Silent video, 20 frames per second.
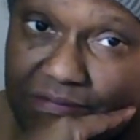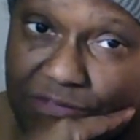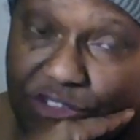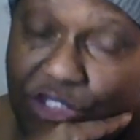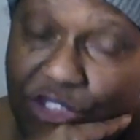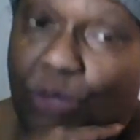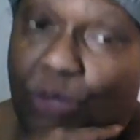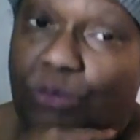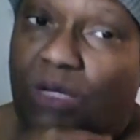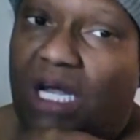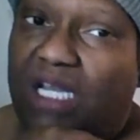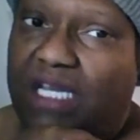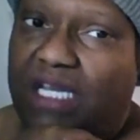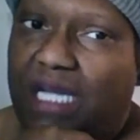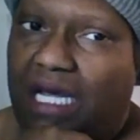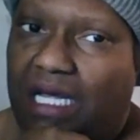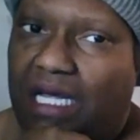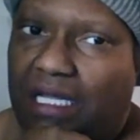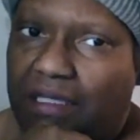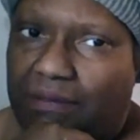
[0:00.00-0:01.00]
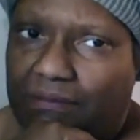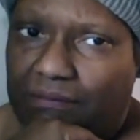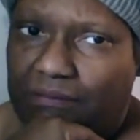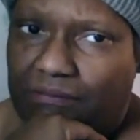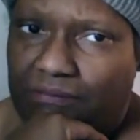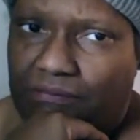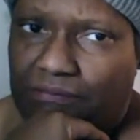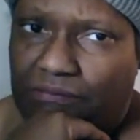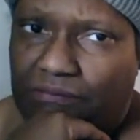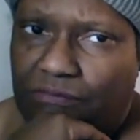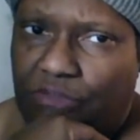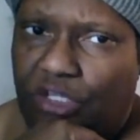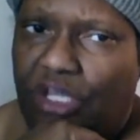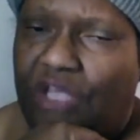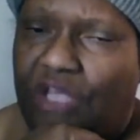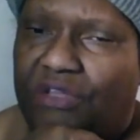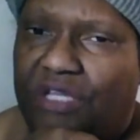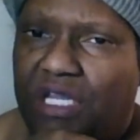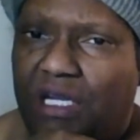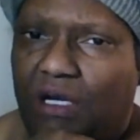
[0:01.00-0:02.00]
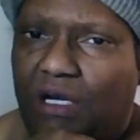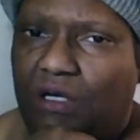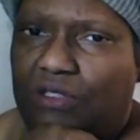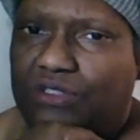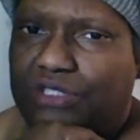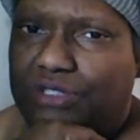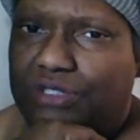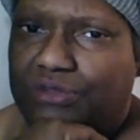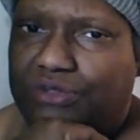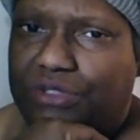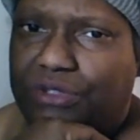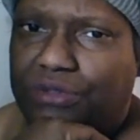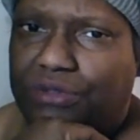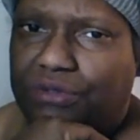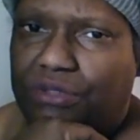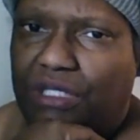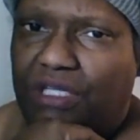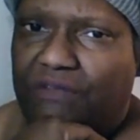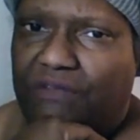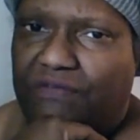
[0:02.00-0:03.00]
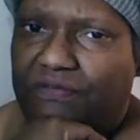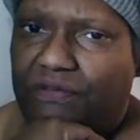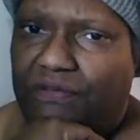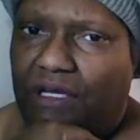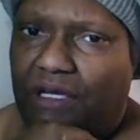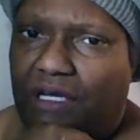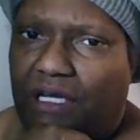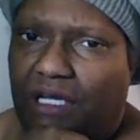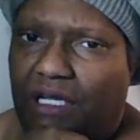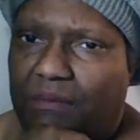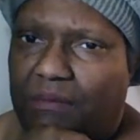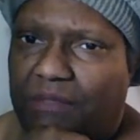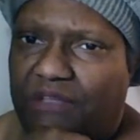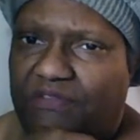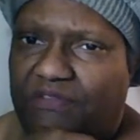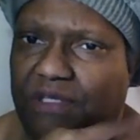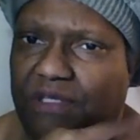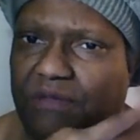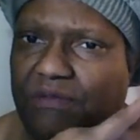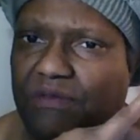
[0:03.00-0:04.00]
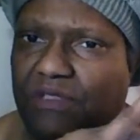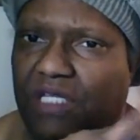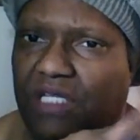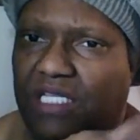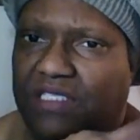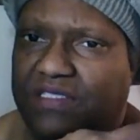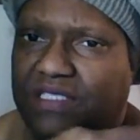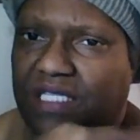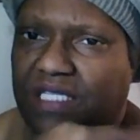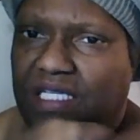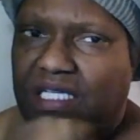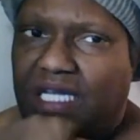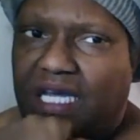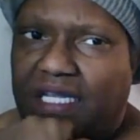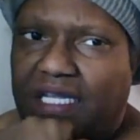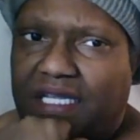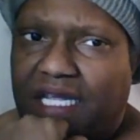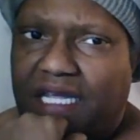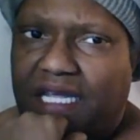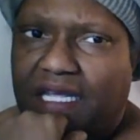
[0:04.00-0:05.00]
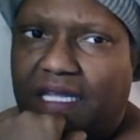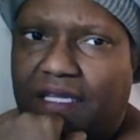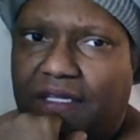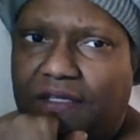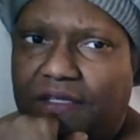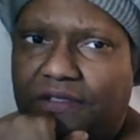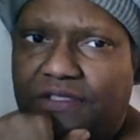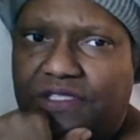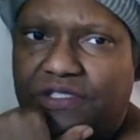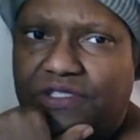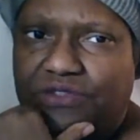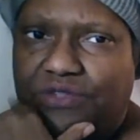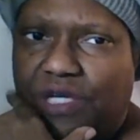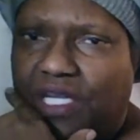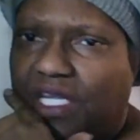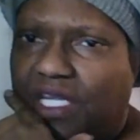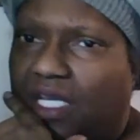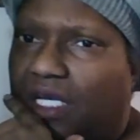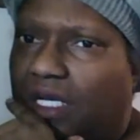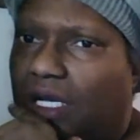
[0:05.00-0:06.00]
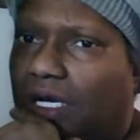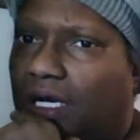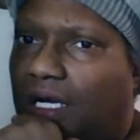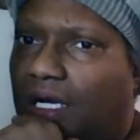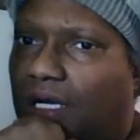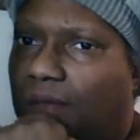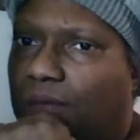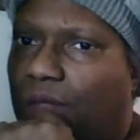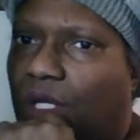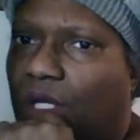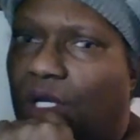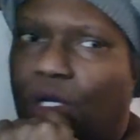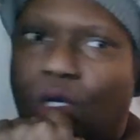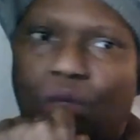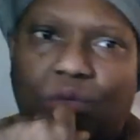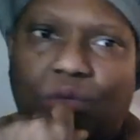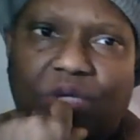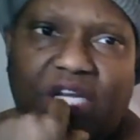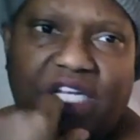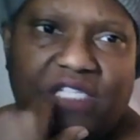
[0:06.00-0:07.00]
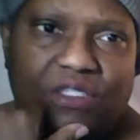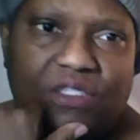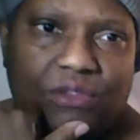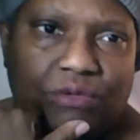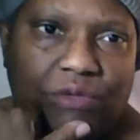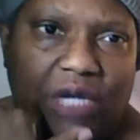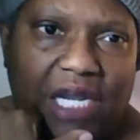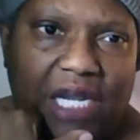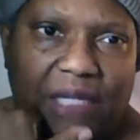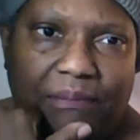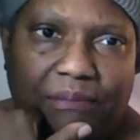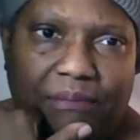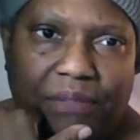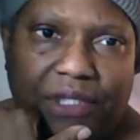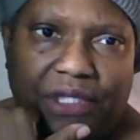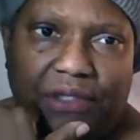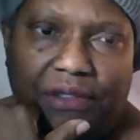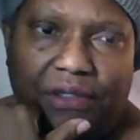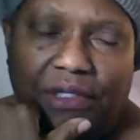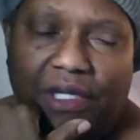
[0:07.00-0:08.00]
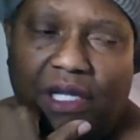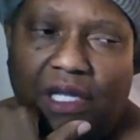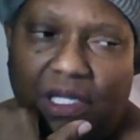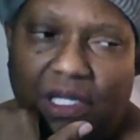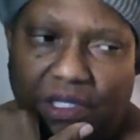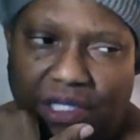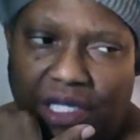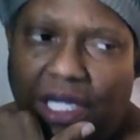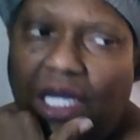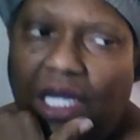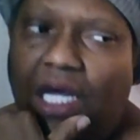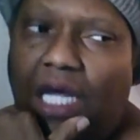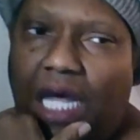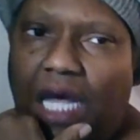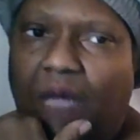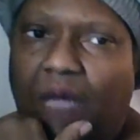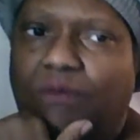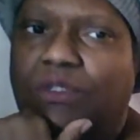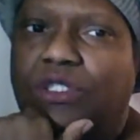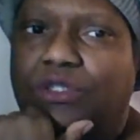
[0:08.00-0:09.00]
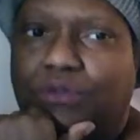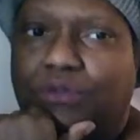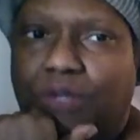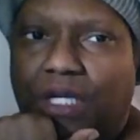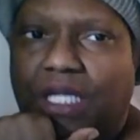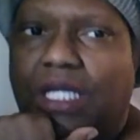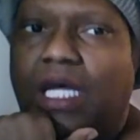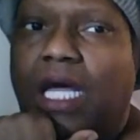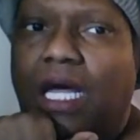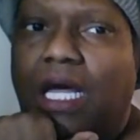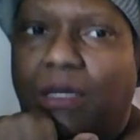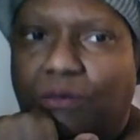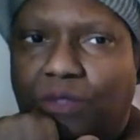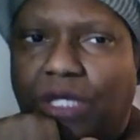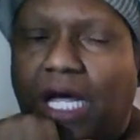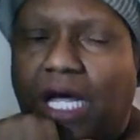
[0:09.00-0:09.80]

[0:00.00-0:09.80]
so why not? Then also too, if it, let's say like they used to drinking a red Sprite beer, yeah, I would drink. I